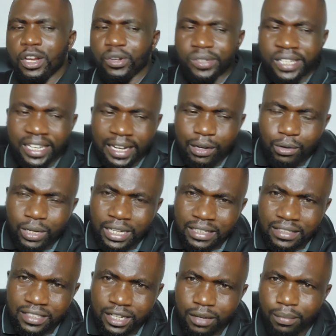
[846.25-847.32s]
to take Raila
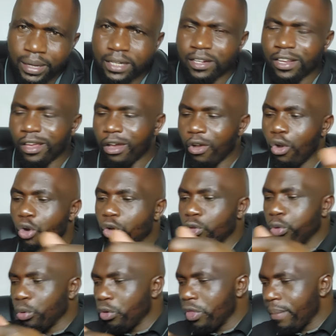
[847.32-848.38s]
Odinga's statement,
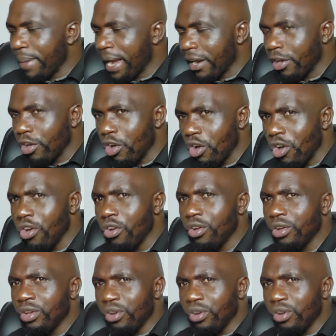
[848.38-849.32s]
go through the back door,